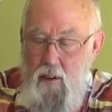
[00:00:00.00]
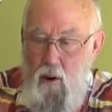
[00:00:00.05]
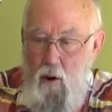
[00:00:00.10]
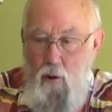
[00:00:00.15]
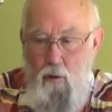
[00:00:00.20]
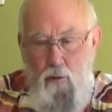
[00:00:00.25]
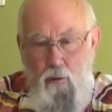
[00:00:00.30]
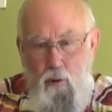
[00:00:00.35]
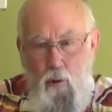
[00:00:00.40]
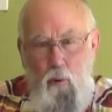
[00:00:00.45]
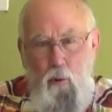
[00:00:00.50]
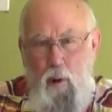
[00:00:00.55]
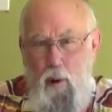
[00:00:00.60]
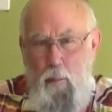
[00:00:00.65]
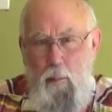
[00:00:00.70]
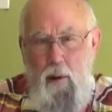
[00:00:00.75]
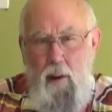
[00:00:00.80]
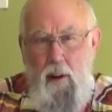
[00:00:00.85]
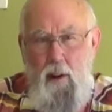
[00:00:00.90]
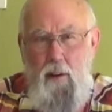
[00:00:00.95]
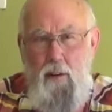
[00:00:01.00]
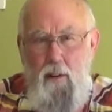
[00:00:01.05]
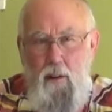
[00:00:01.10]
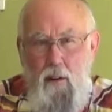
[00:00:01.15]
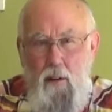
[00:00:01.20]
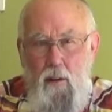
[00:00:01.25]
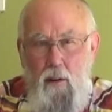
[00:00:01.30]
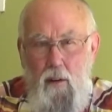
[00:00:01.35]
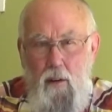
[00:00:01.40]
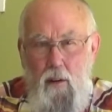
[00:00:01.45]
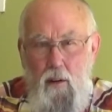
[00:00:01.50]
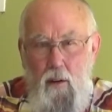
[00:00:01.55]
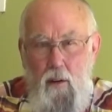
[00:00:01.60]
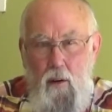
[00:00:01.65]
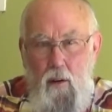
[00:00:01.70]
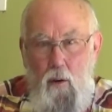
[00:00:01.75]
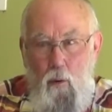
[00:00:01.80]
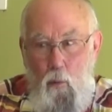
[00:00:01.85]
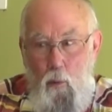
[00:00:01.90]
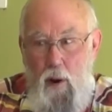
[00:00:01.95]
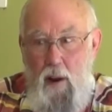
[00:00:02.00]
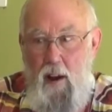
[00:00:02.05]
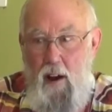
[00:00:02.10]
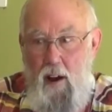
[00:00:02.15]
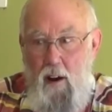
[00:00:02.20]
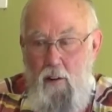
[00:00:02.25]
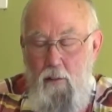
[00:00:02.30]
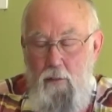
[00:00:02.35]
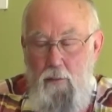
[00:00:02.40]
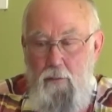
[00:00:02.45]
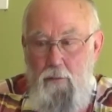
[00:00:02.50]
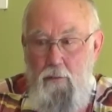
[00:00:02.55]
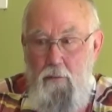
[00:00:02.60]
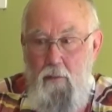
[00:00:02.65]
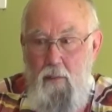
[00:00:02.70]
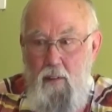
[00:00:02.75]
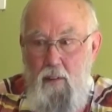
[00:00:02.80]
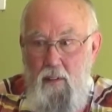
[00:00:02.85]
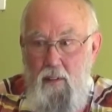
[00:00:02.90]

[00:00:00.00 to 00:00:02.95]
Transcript: are so limited. We have